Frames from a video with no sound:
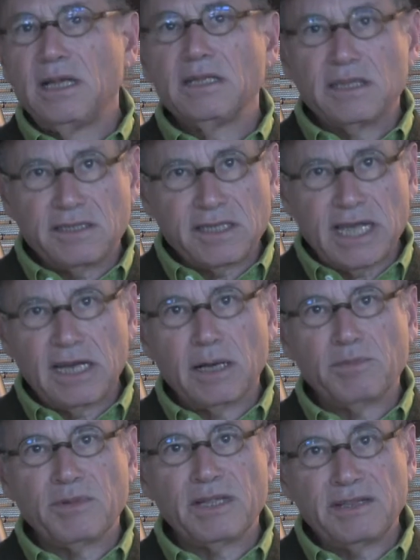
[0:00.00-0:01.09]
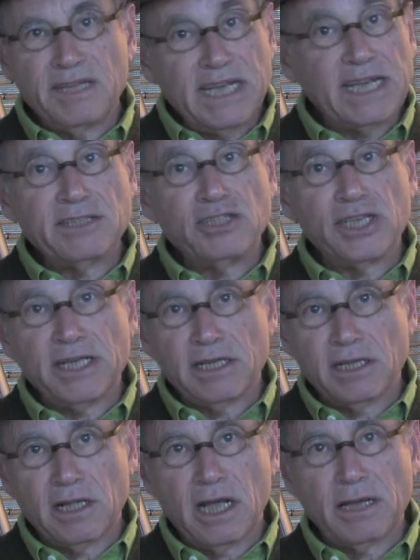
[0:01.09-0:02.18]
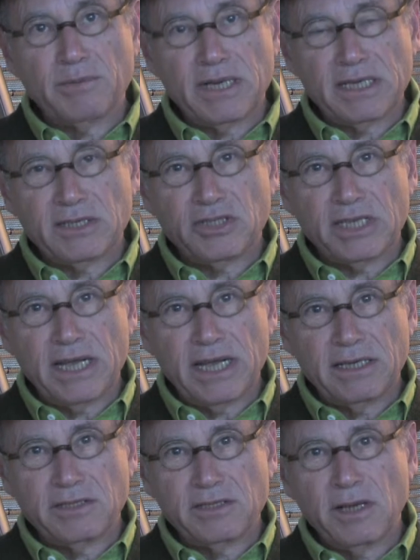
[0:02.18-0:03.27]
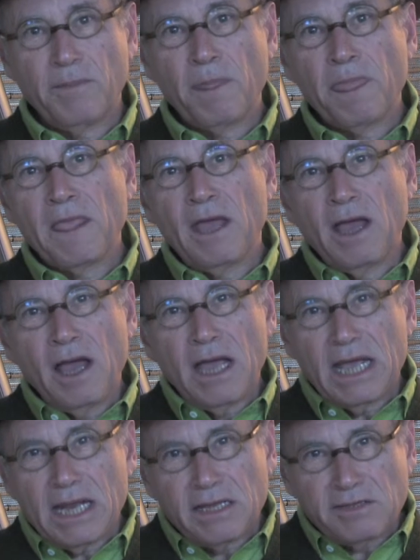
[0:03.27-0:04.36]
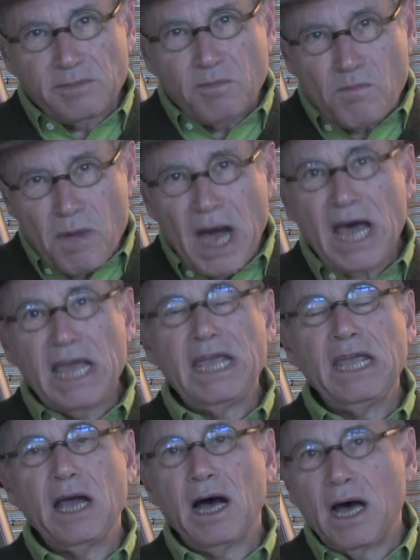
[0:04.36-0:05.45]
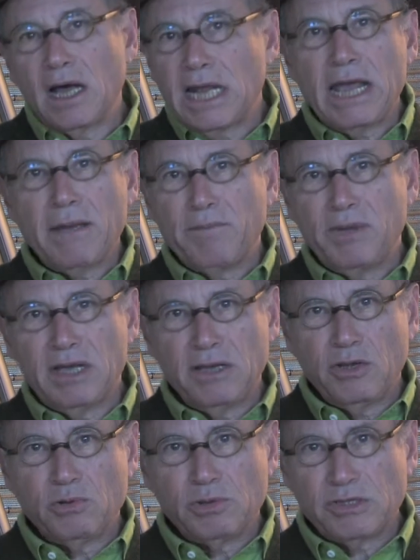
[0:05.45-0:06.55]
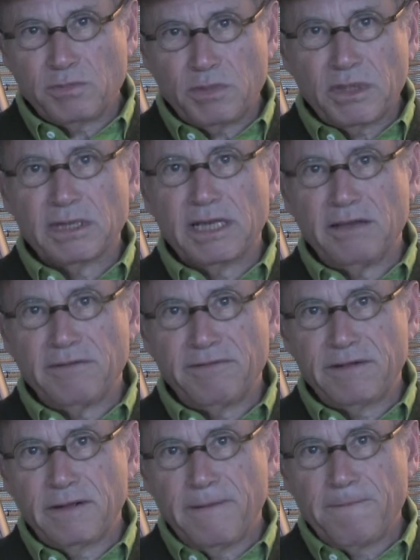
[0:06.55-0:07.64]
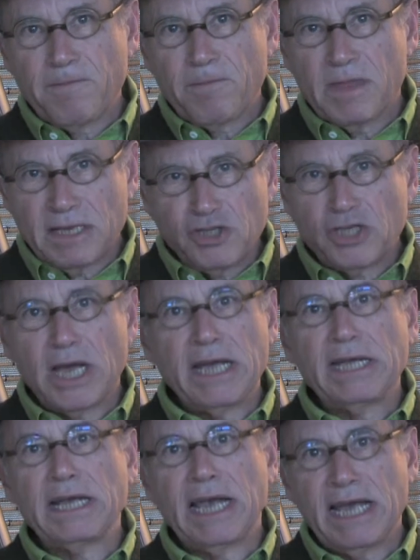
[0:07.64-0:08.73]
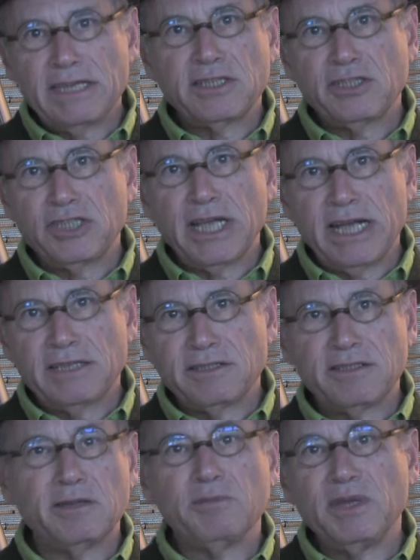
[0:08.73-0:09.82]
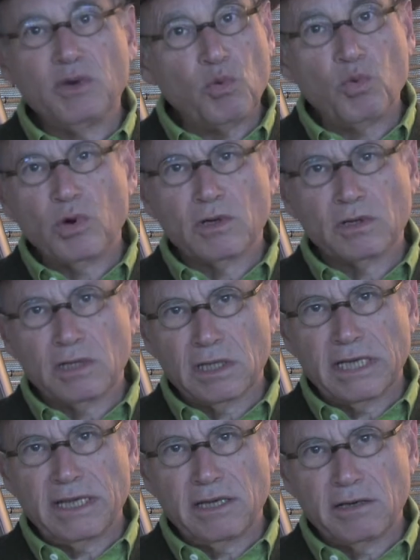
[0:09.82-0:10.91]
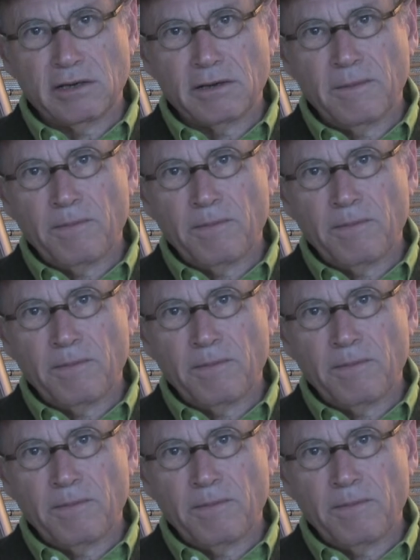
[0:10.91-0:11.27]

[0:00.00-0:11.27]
to set up the Tianjin Climate Exchange. It is my unambiguous belief that China has a chance to be a world leader